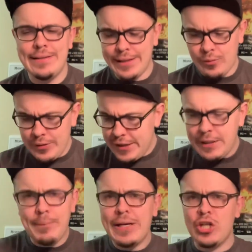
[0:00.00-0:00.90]
Like, we need
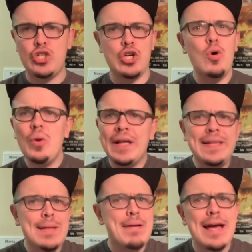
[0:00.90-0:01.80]
to make a show
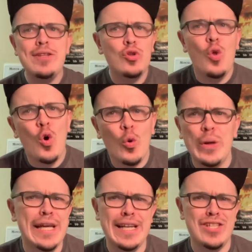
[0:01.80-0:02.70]
like The
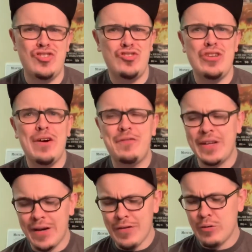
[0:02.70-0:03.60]
Mandalorian and stuff.
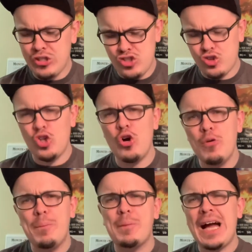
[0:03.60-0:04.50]
Like a very
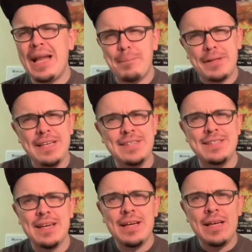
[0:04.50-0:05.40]
slow, kind of
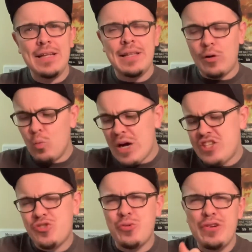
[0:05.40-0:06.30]
placed, like
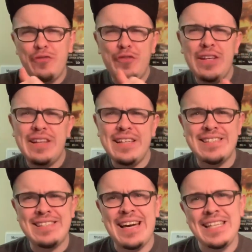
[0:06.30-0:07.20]
Western feeling
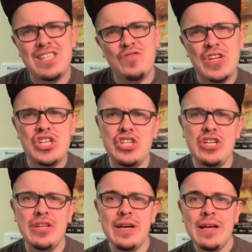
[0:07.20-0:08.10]
science
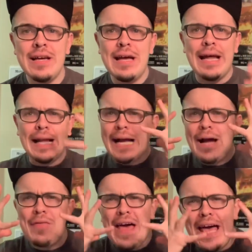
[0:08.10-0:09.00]
fiction, and a guy
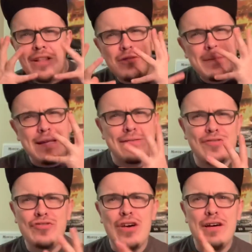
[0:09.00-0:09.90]
with a helmet and
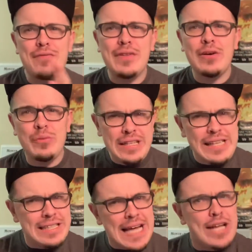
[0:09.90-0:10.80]
stuff. Like, we
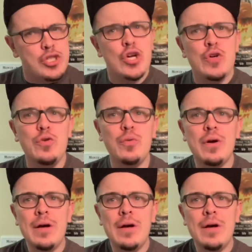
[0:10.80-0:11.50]
need that too.